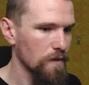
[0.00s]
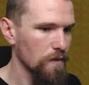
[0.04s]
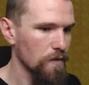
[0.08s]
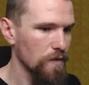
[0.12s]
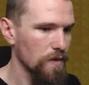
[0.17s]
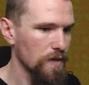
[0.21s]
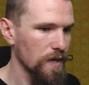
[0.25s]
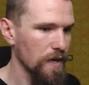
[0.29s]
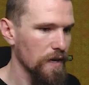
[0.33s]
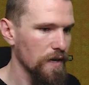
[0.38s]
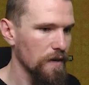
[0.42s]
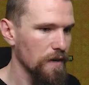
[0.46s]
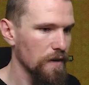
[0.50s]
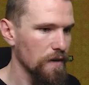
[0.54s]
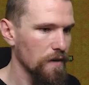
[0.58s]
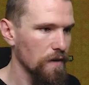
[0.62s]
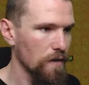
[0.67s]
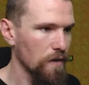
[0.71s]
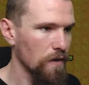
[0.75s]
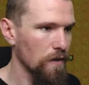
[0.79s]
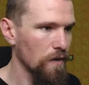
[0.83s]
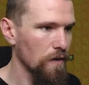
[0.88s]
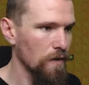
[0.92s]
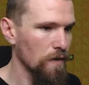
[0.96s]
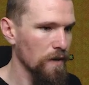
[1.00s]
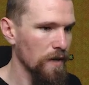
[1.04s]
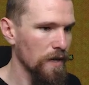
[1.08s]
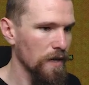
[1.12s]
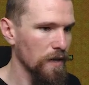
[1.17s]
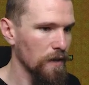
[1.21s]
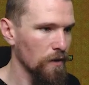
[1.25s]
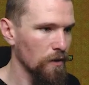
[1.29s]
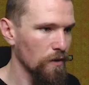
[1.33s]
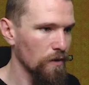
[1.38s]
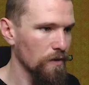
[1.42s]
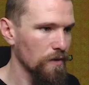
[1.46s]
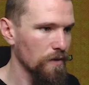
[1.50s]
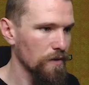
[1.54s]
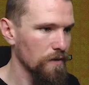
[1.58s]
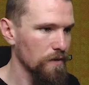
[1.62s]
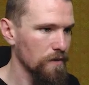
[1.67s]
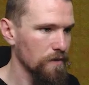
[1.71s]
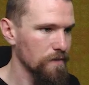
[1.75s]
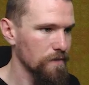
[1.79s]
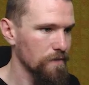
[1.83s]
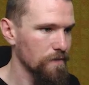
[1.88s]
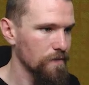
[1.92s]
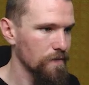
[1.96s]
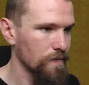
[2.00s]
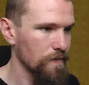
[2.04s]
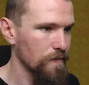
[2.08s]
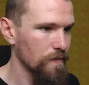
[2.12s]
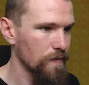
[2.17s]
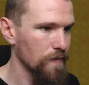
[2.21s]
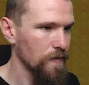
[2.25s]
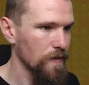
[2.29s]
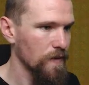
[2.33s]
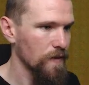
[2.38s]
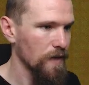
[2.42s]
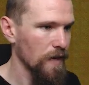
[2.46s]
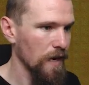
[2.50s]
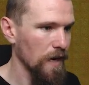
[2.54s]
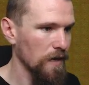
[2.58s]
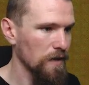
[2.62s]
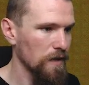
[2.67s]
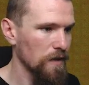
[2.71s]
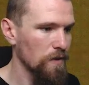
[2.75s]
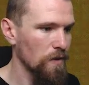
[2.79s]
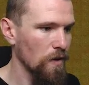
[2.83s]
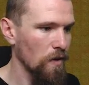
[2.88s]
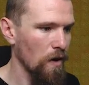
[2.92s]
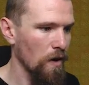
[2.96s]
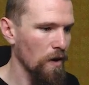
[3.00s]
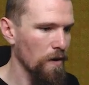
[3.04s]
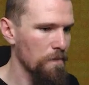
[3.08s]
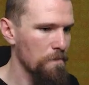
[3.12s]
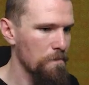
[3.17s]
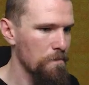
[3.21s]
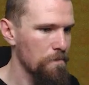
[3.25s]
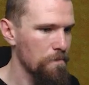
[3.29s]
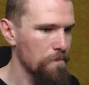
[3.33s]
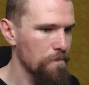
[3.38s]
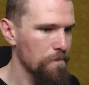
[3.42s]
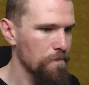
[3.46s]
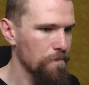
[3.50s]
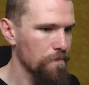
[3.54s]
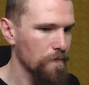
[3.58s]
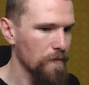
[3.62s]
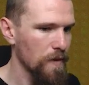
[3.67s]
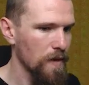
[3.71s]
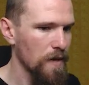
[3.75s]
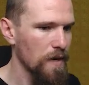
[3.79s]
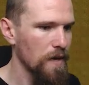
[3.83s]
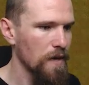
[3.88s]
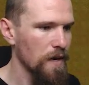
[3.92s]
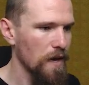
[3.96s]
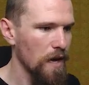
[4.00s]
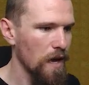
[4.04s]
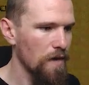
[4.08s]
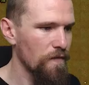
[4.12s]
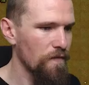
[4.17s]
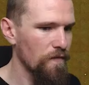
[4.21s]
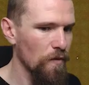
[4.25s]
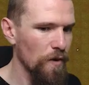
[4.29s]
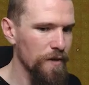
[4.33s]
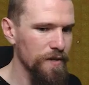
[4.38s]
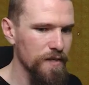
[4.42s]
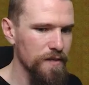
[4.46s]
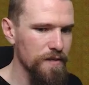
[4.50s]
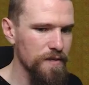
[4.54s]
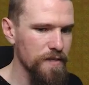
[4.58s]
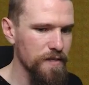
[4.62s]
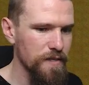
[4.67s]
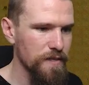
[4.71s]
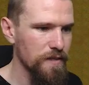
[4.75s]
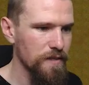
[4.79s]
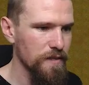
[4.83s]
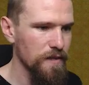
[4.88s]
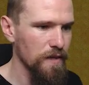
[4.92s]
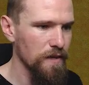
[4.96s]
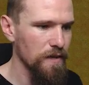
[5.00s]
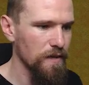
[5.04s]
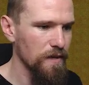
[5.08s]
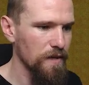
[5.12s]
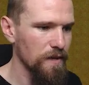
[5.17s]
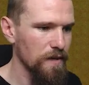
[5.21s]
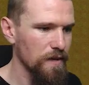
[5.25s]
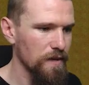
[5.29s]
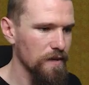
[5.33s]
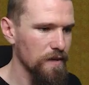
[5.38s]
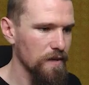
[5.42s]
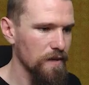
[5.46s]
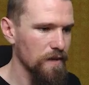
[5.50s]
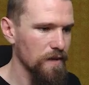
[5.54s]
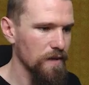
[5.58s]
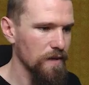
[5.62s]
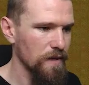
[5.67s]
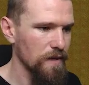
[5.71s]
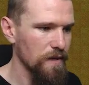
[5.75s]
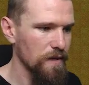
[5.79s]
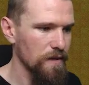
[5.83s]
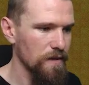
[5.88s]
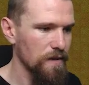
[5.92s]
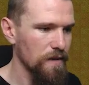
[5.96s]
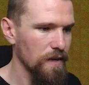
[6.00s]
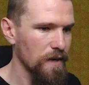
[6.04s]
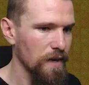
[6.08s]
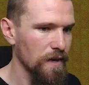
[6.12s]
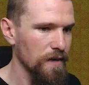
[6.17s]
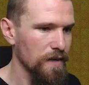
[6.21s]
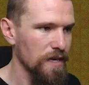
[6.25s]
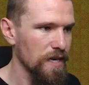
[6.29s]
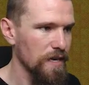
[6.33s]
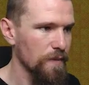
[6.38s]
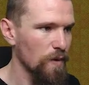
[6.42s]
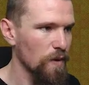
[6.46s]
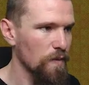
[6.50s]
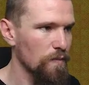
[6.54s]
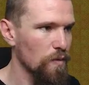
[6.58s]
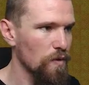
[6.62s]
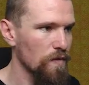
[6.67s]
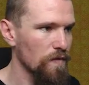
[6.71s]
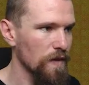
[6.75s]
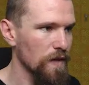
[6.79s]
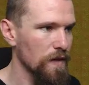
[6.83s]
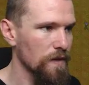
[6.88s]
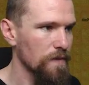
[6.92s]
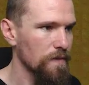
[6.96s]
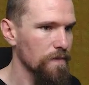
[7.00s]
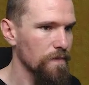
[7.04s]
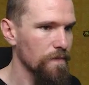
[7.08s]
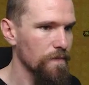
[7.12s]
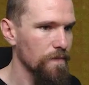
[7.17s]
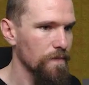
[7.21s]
Okay. Oh, hello. Antlered horror. Avoid it and keep on moving.